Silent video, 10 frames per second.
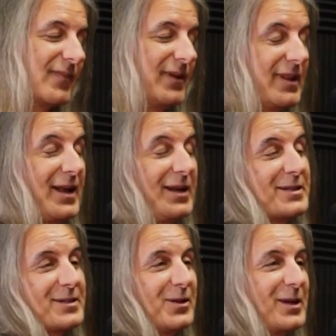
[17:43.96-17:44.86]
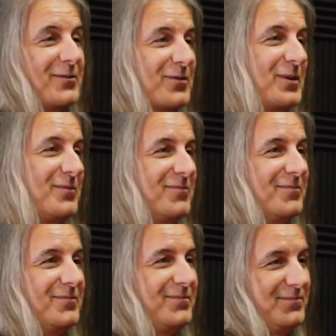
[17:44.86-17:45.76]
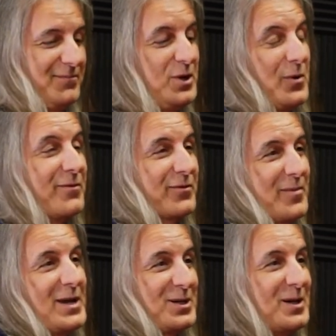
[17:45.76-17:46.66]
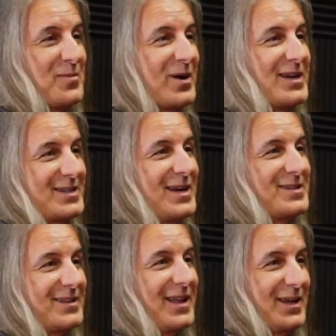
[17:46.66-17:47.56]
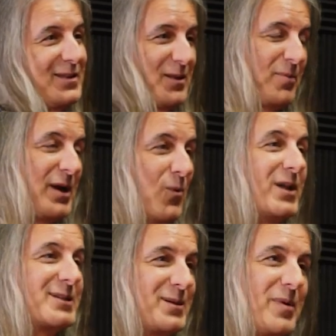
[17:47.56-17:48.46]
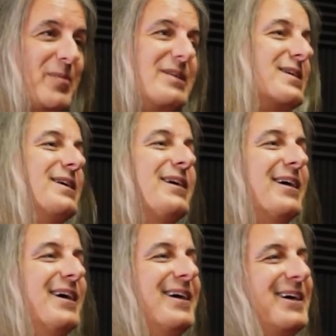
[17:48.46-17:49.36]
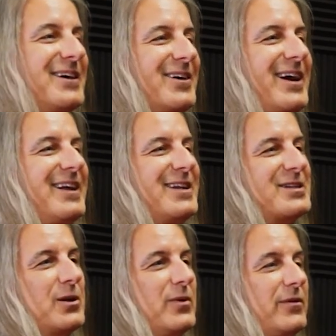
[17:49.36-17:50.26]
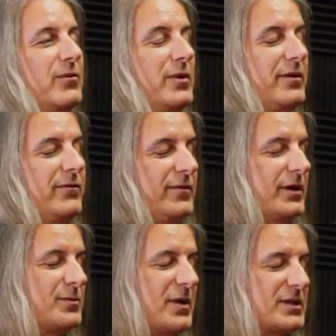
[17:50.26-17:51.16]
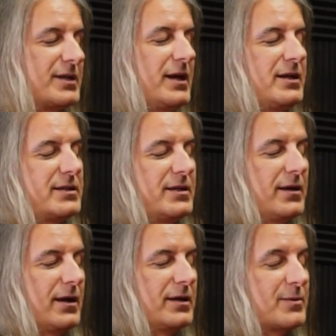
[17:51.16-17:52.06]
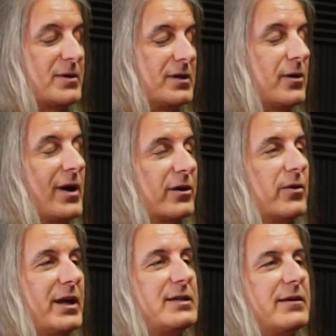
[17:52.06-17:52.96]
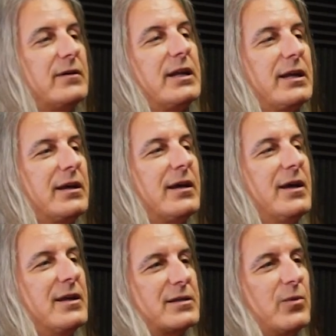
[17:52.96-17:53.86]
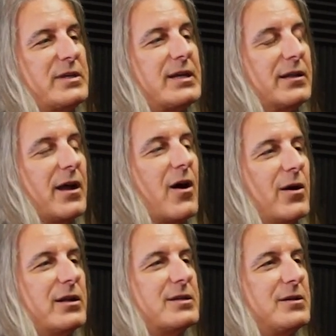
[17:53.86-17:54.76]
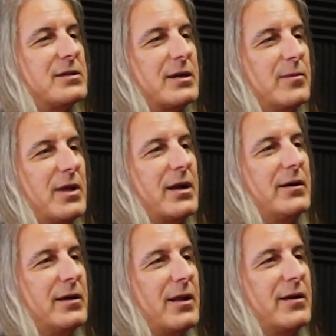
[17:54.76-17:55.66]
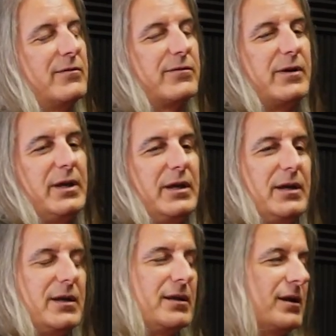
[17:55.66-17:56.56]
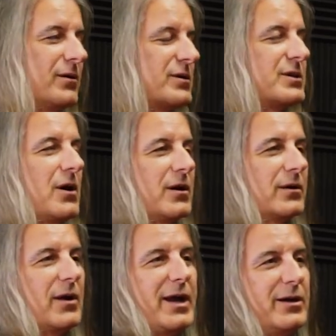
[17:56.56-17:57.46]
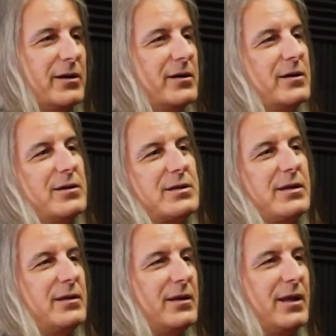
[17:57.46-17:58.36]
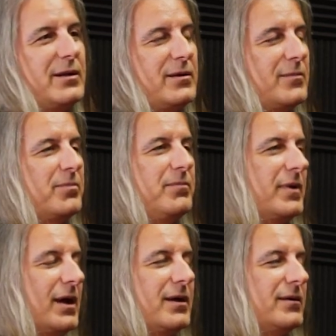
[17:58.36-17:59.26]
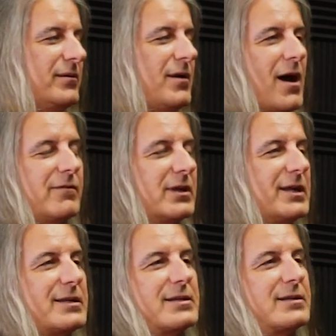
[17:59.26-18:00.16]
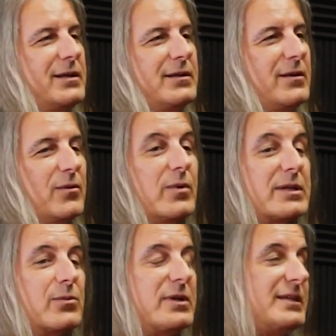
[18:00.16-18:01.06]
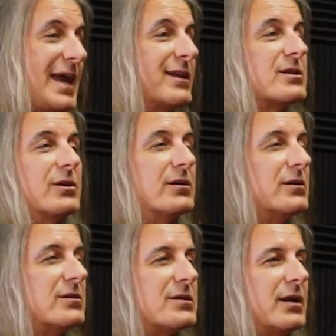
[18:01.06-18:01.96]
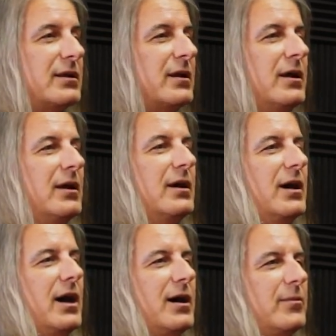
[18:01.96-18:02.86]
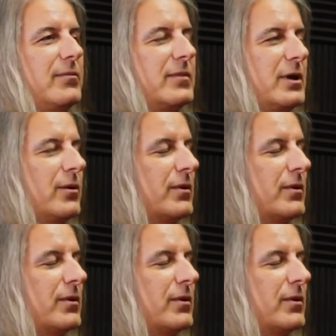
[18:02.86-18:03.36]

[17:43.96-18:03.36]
then it's looking for new information to process. Like the brain wants to be busy, of course, right? so we we there's been studies, uh, especially around creativity. So we see a lot of artists using a lot of a lot of you know songwriters and, oh, yeah. and uh, novelists and we we dancers and oh. um, you know